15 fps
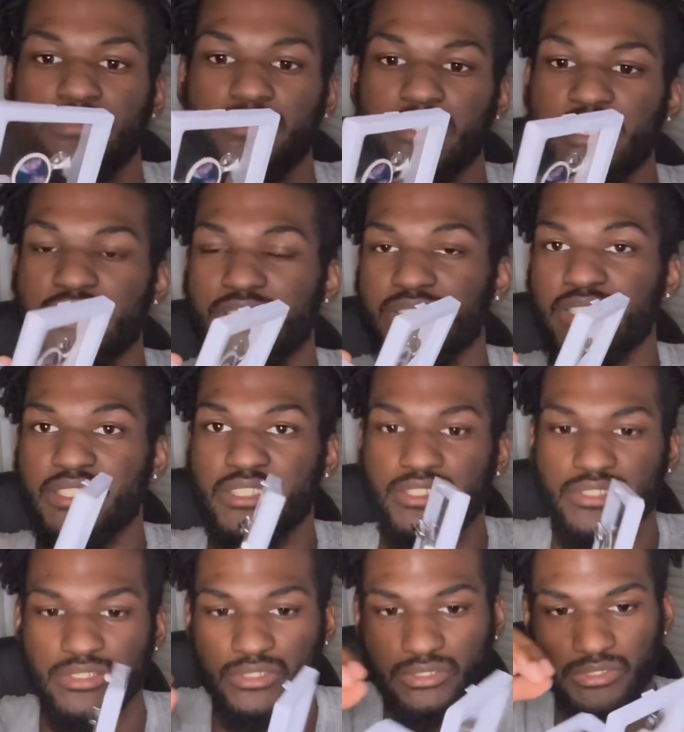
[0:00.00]
It's nice
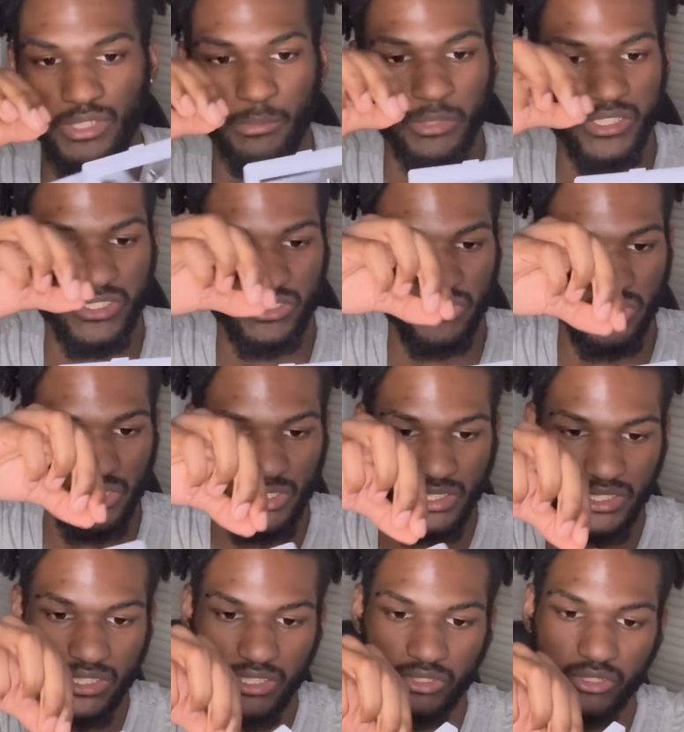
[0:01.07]
though. I'm about to show y'all the
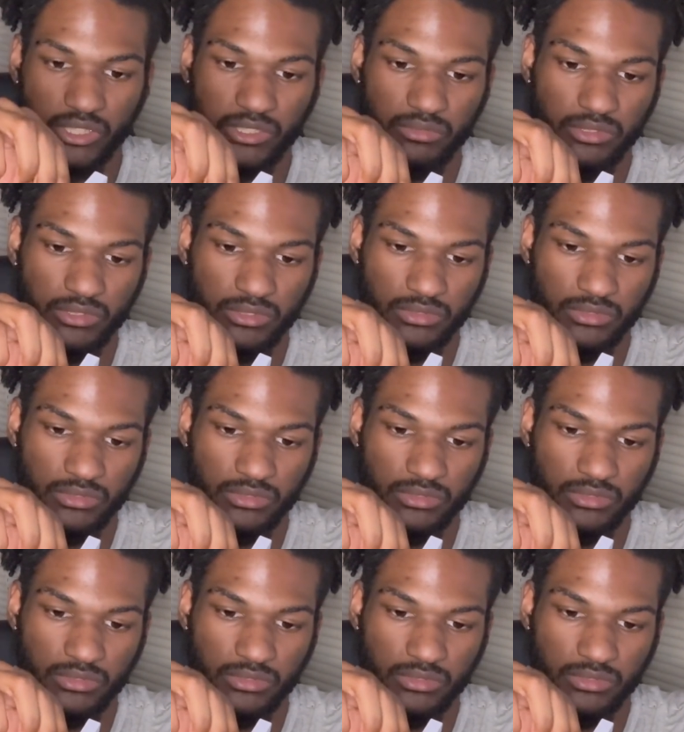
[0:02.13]
engraving.